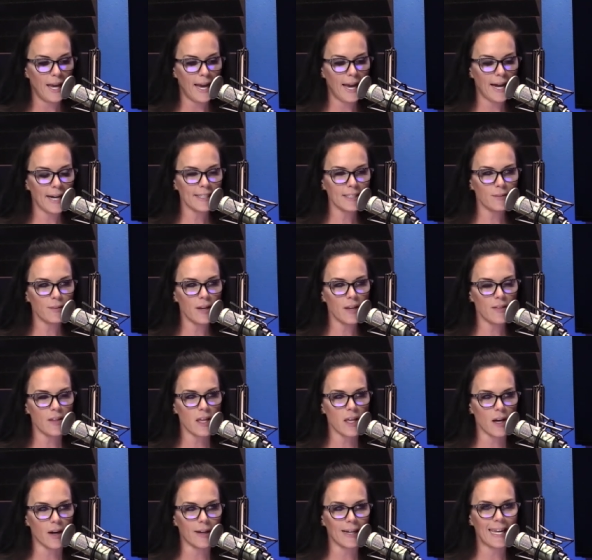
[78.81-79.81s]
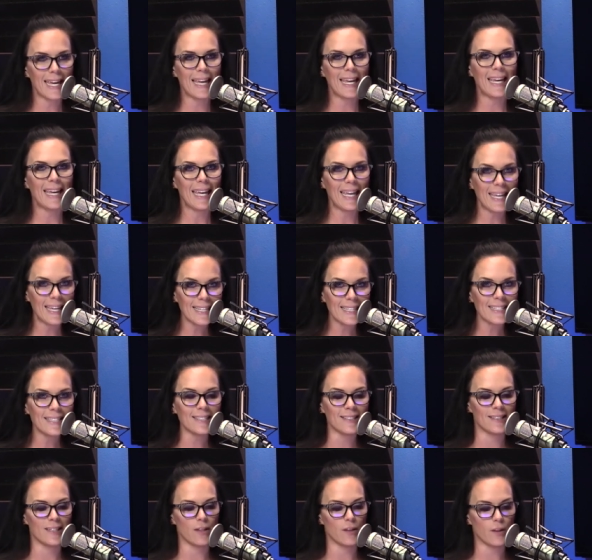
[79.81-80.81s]
Activating the young
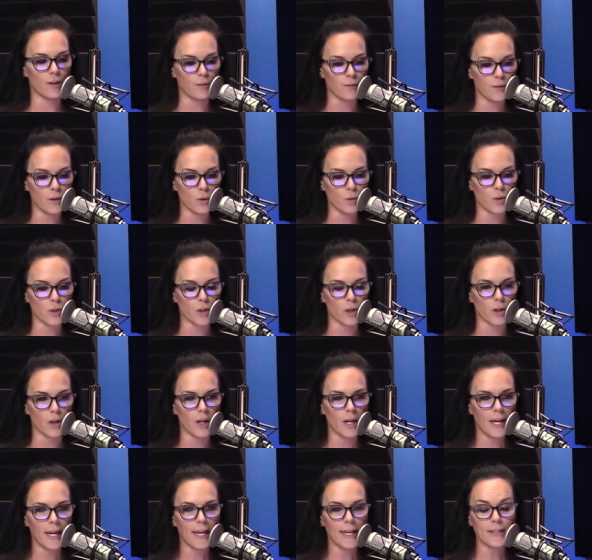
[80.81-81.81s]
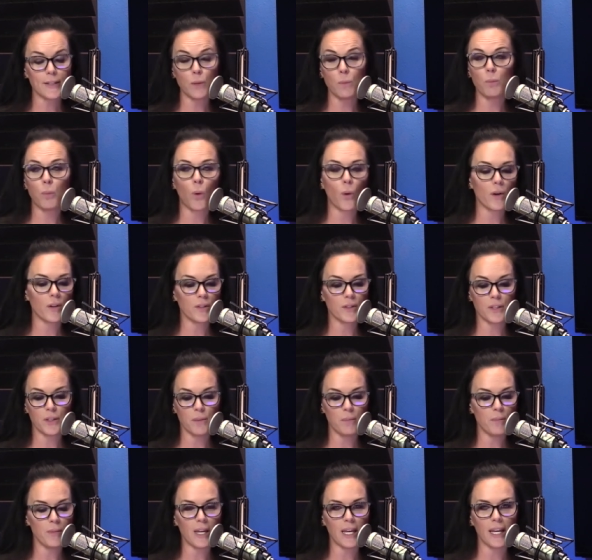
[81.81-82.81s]
is the future. It's important
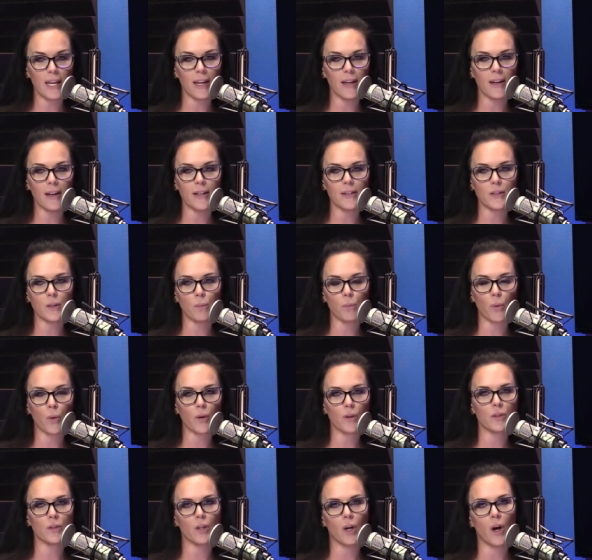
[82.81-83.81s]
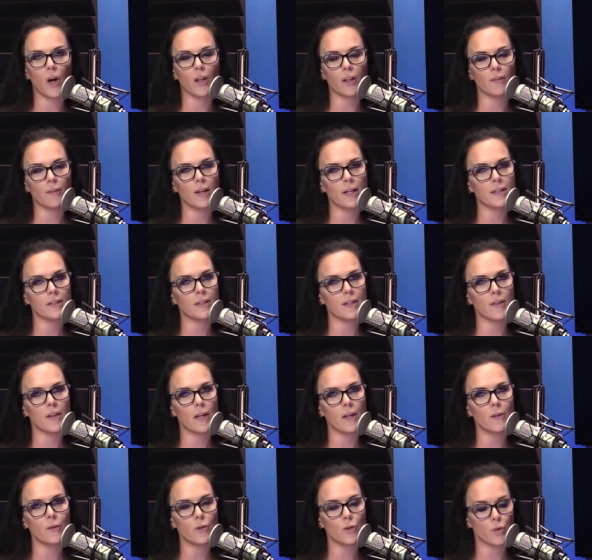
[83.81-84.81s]
to me. It's important to all of us in the
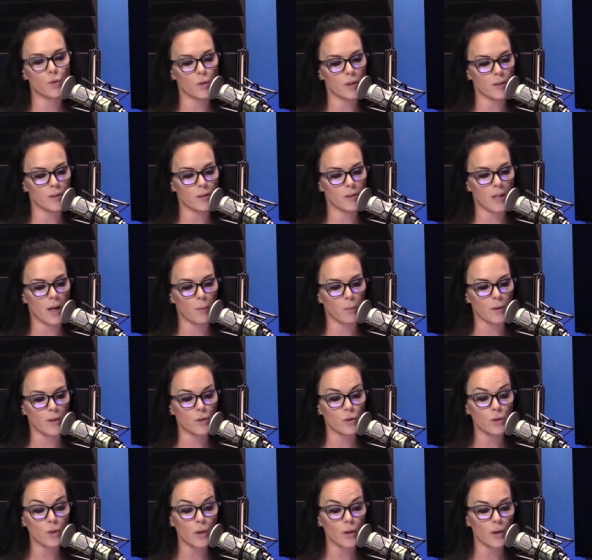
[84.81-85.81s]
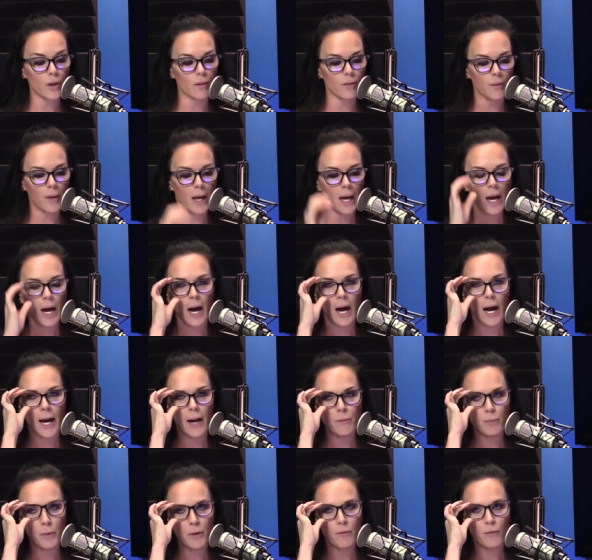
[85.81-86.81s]
industries that we serve.
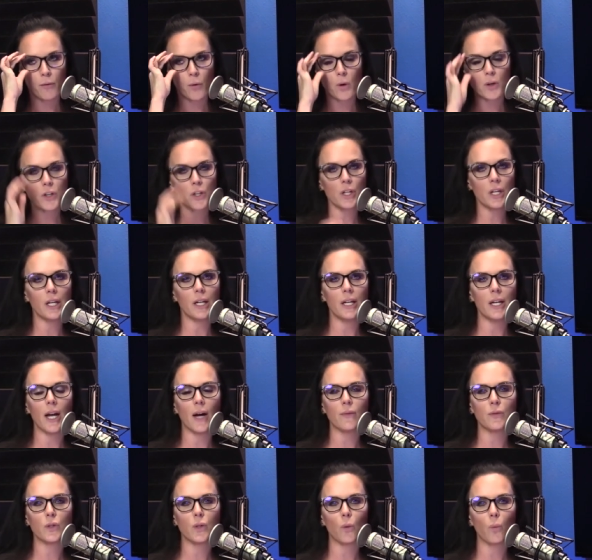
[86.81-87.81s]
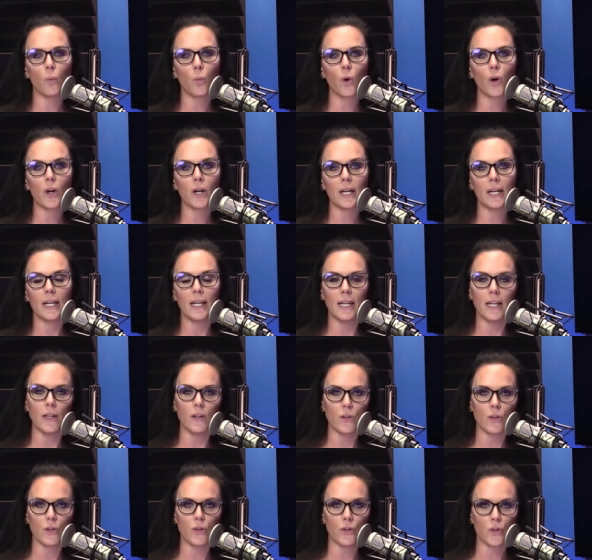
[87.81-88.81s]
I've been fortunate enough to work in an
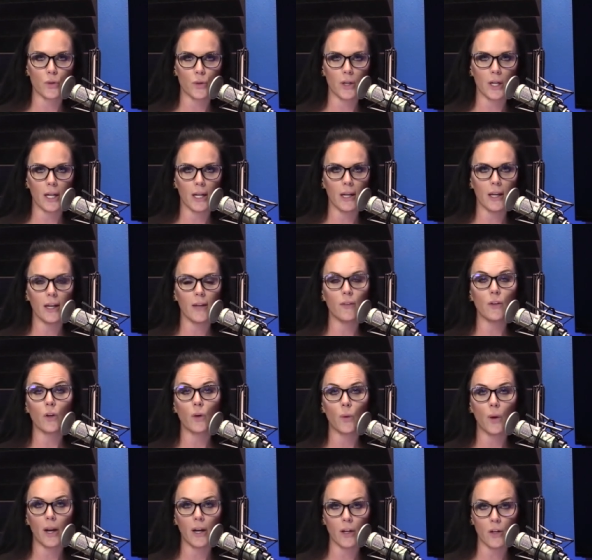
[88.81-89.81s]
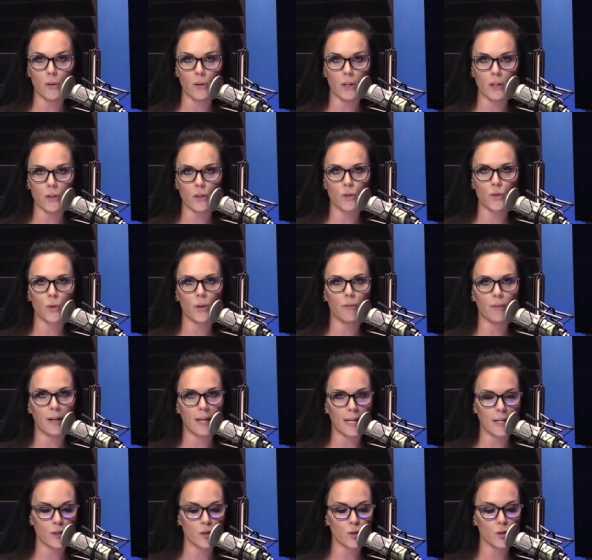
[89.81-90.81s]
industry, in the credit union industry,
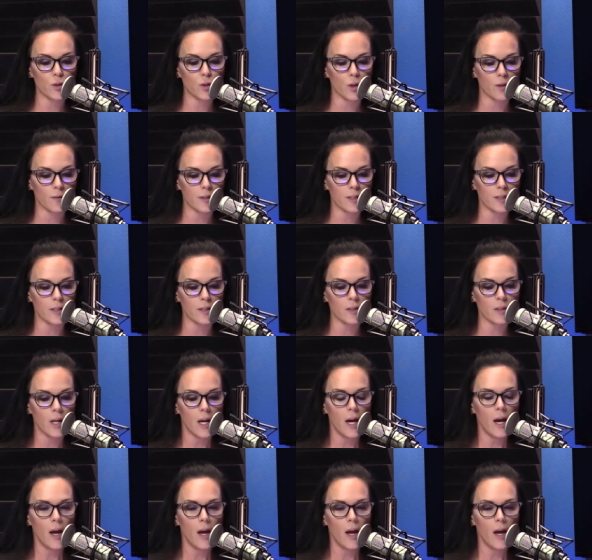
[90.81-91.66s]
financial services,